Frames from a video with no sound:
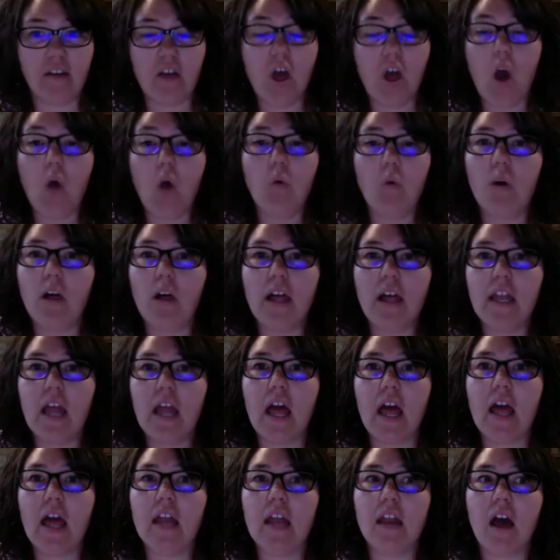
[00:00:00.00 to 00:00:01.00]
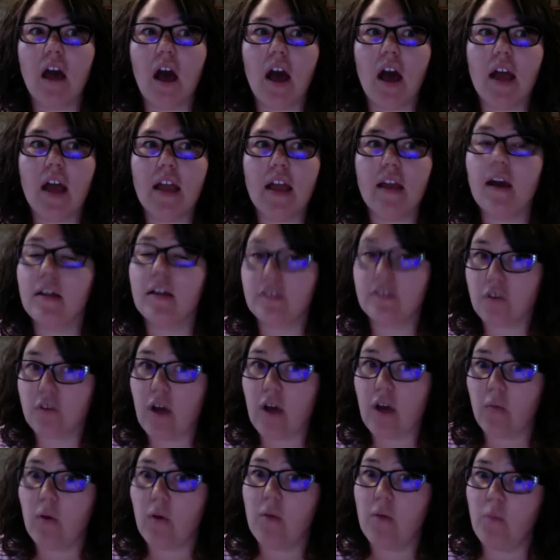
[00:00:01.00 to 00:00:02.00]
Well, so
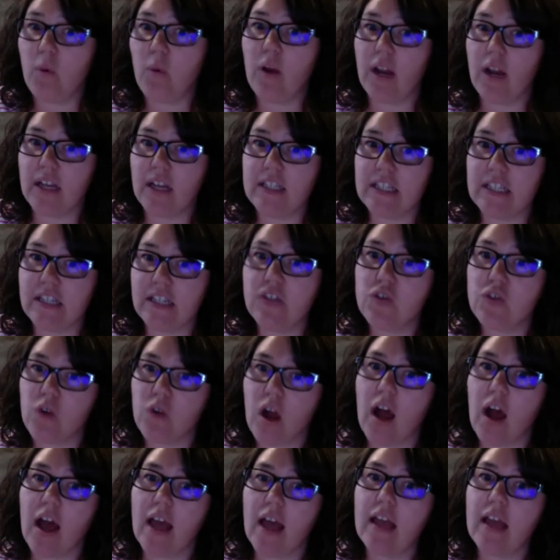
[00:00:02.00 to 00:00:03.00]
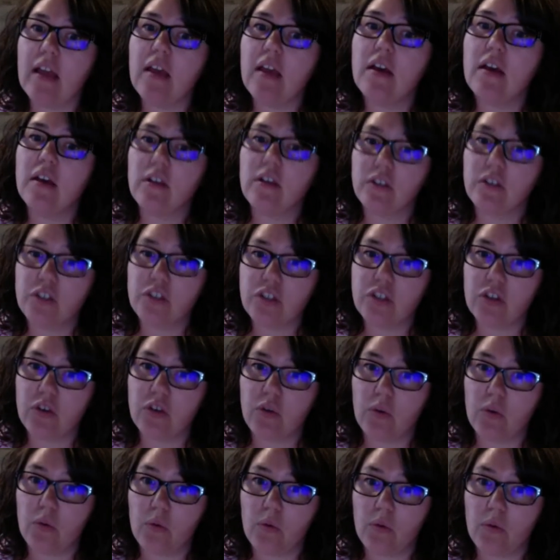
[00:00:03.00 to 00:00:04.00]
at one point I did try
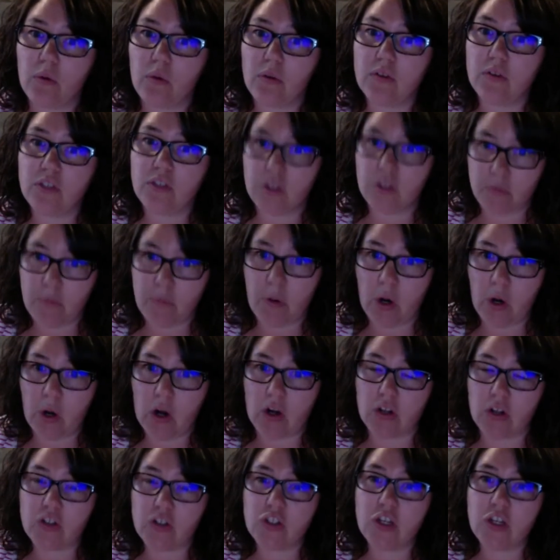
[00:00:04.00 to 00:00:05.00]
to purge,